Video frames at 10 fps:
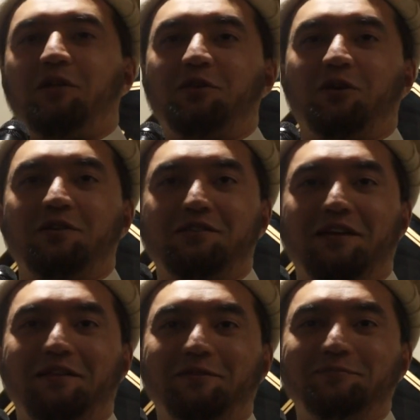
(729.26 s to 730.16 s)
blood on his
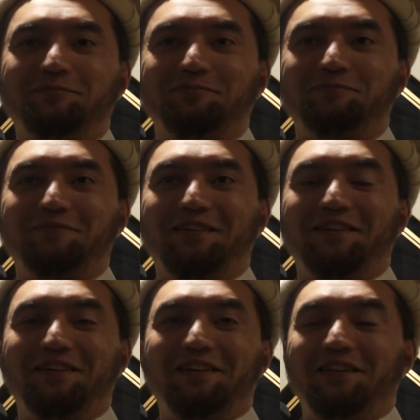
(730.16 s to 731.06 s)
hand.
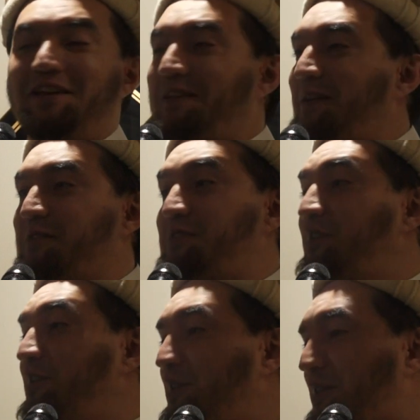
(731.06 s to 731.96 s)
The
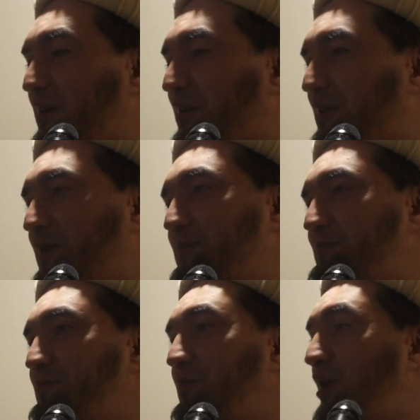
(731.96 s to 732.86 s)
serial
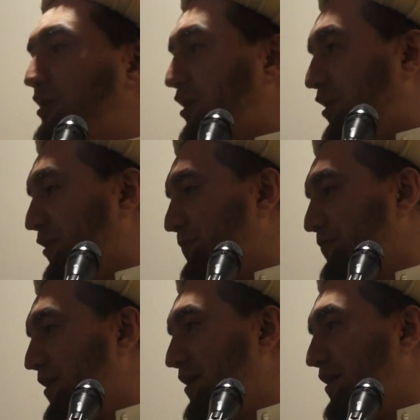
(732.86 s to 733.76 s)
killer,
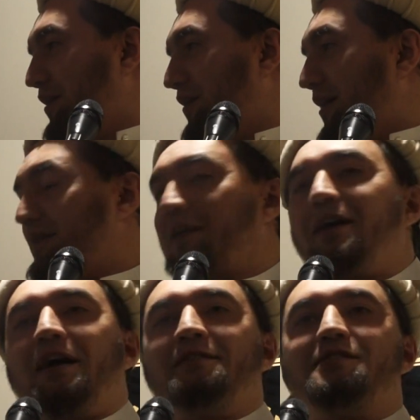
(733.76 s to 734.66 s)
murderer,
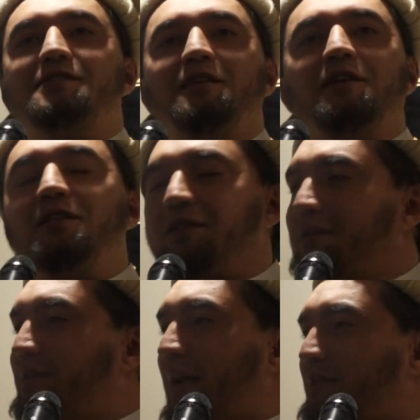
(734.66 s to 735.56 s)
right? And
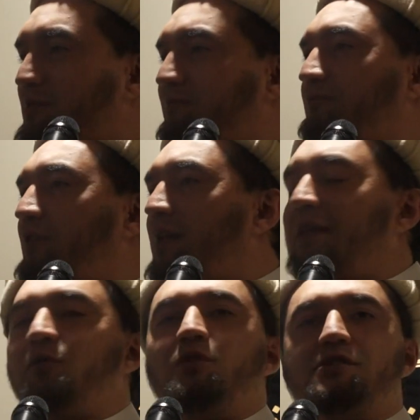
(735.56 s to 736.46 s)
still that
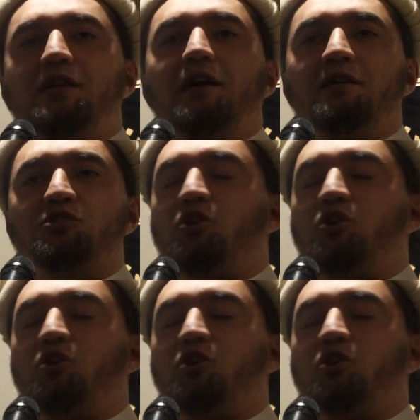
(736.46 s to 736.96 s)
feeling was there in his